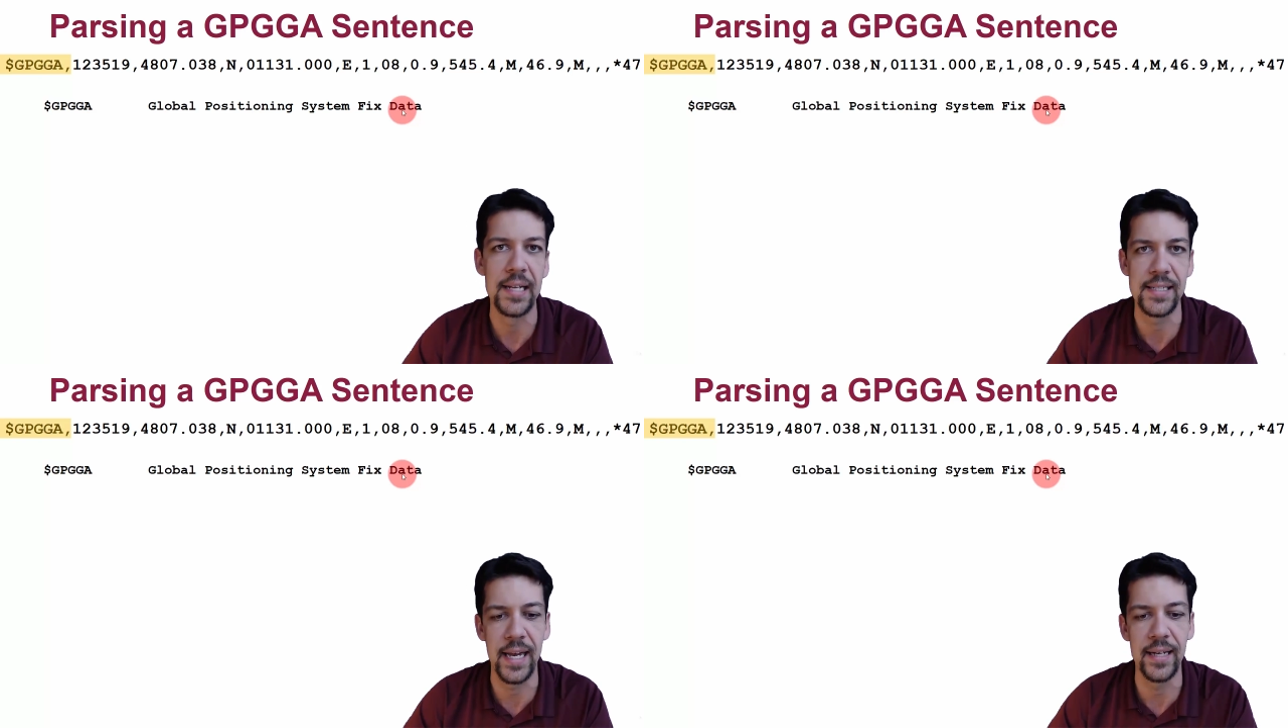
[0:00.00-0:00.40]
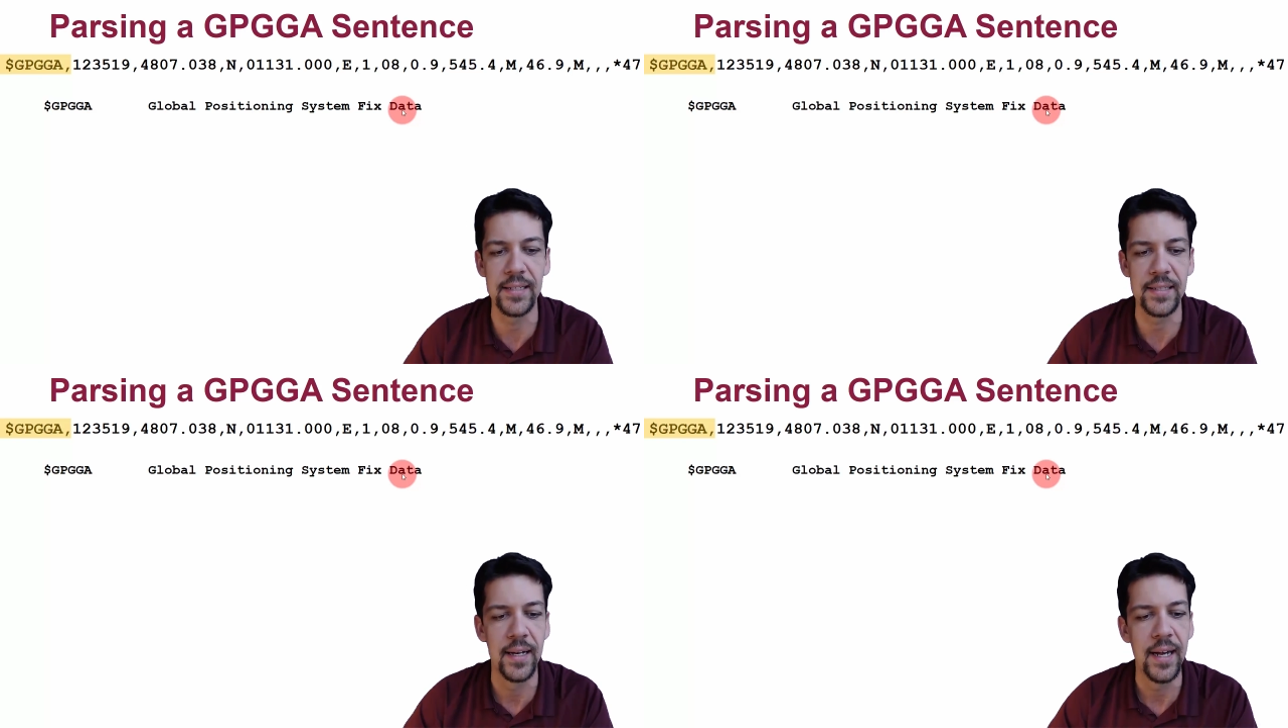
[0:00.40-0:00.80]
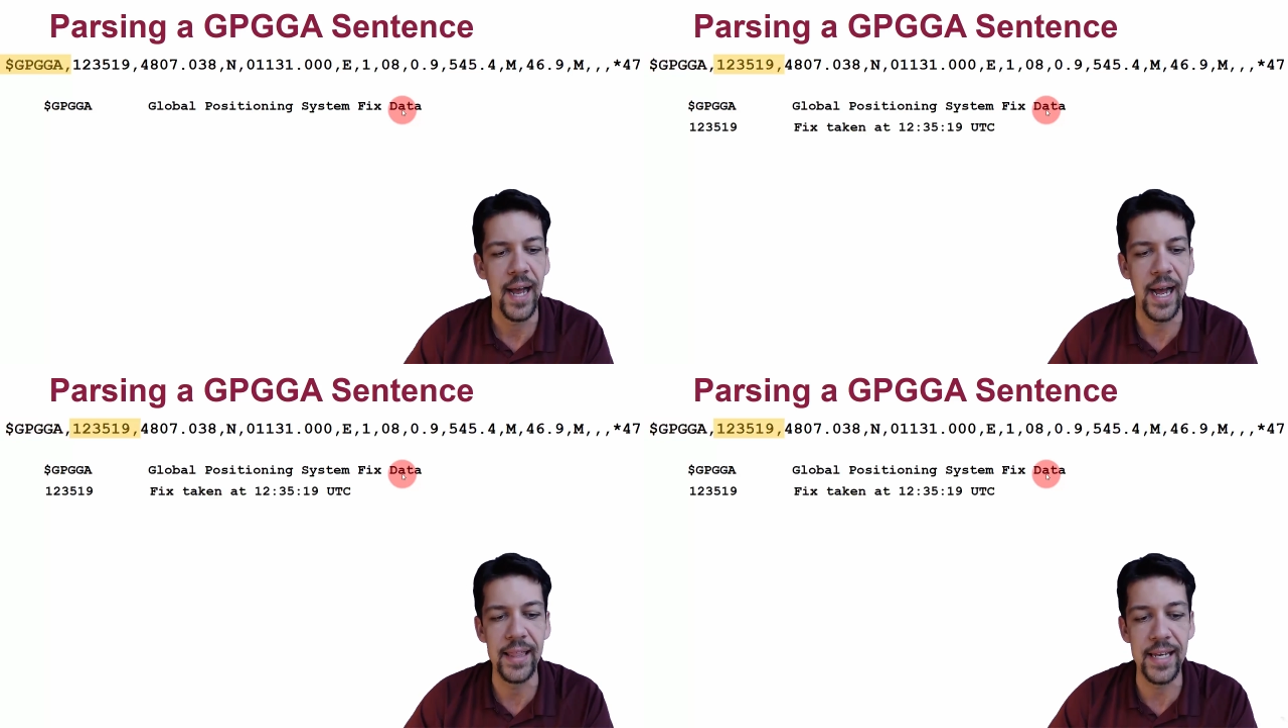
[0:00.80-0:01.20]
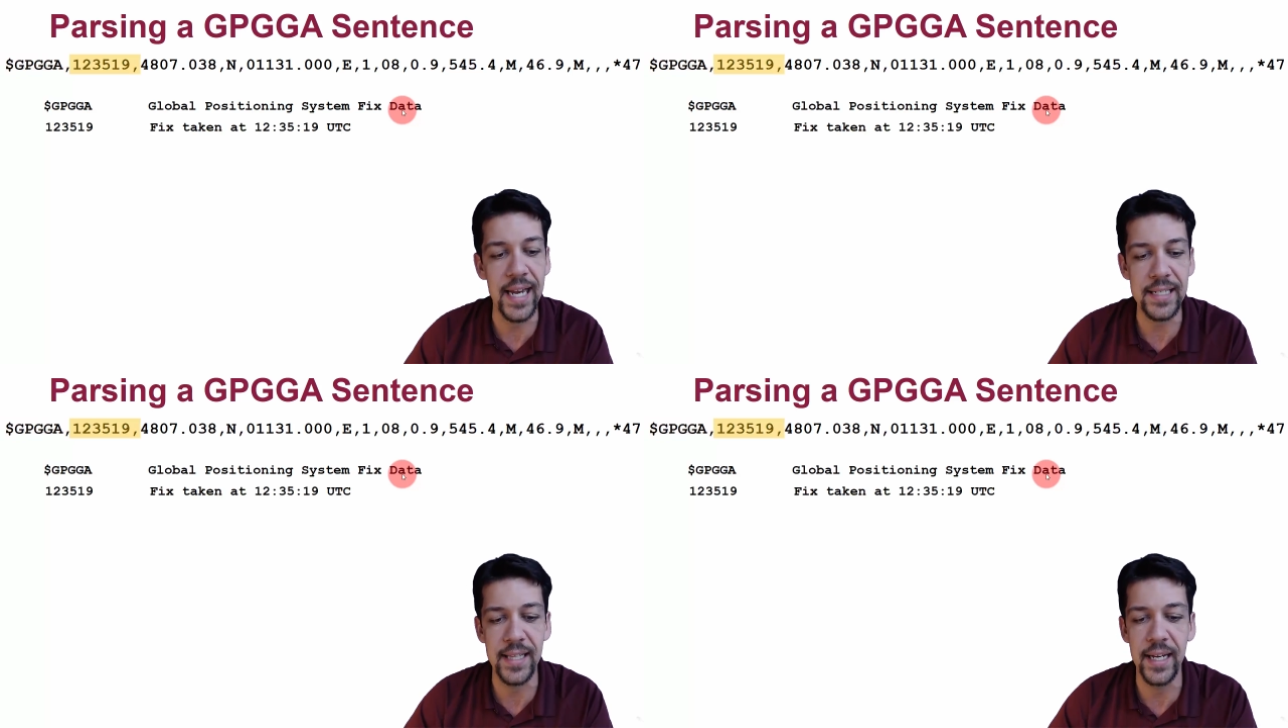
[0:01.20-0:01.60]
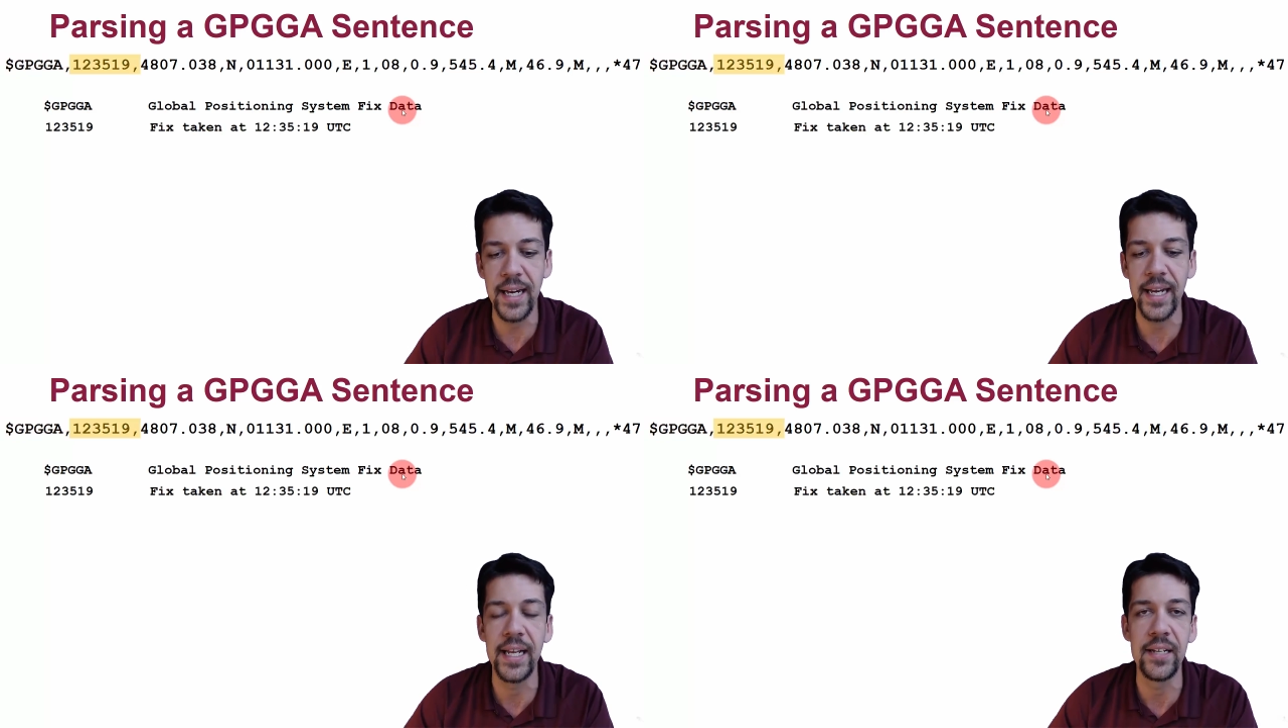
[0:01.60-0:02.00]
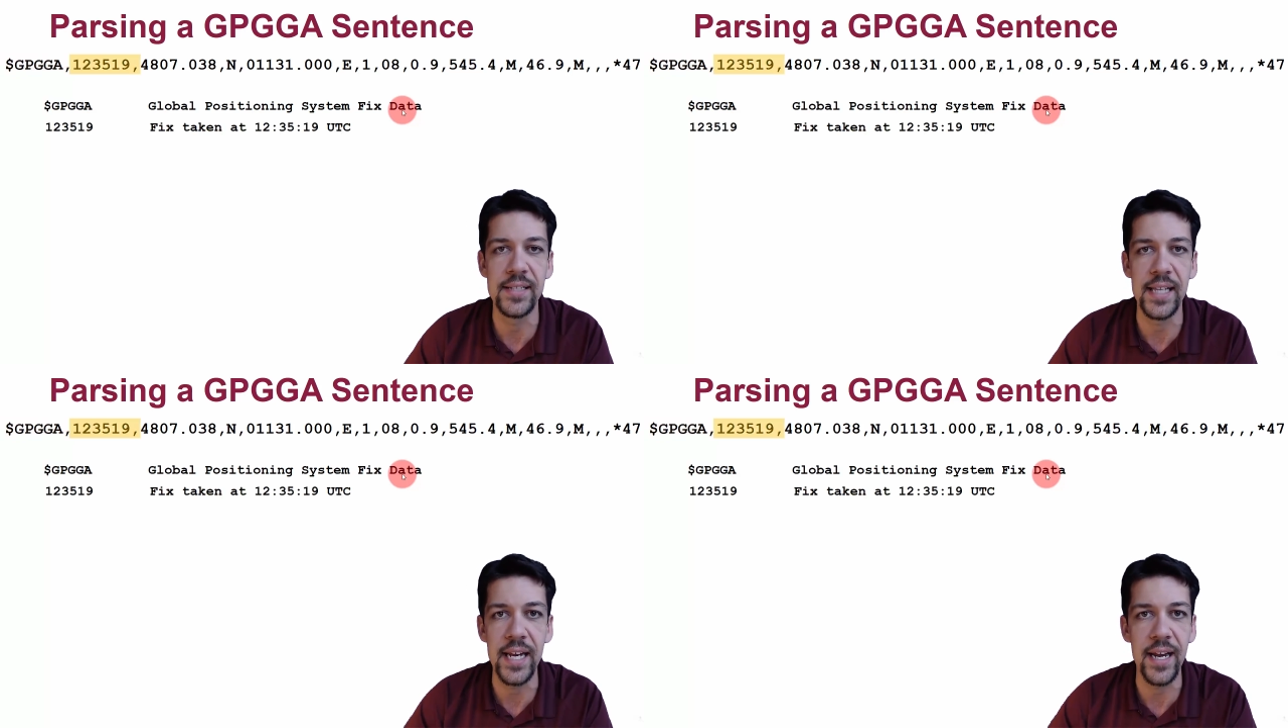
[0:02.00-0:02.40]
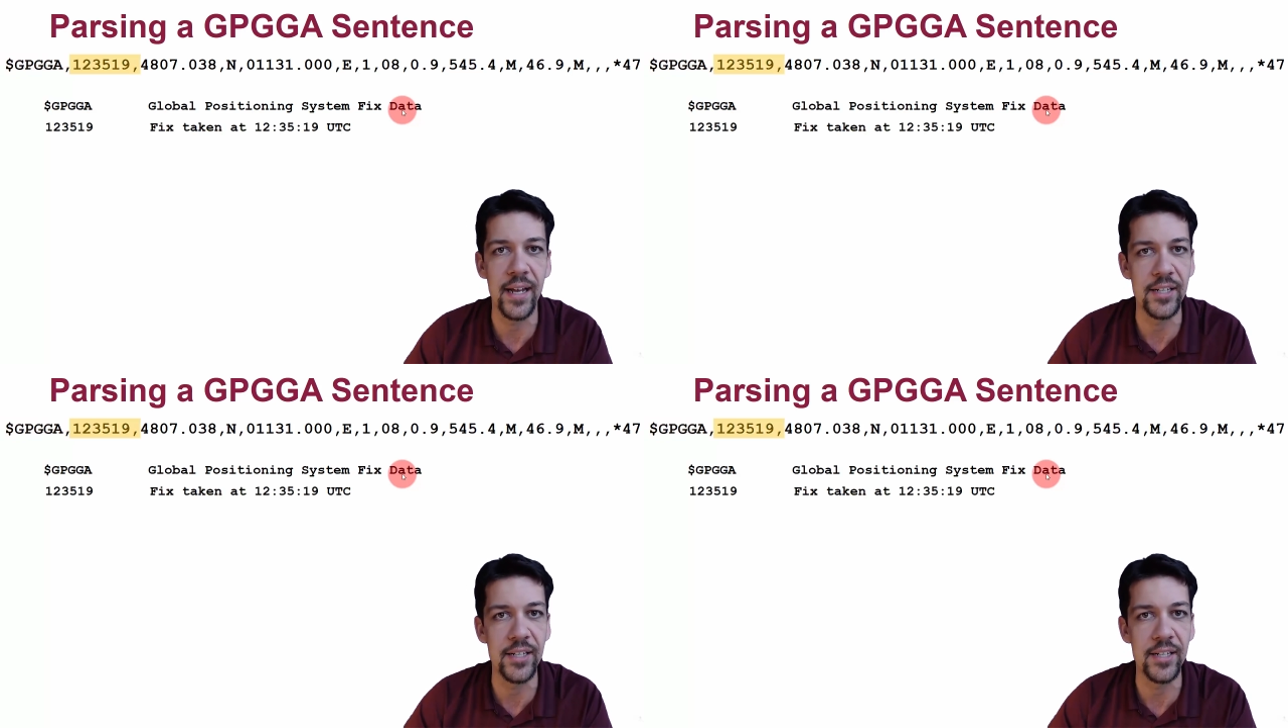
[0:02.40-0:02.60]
sentence. The next thing is the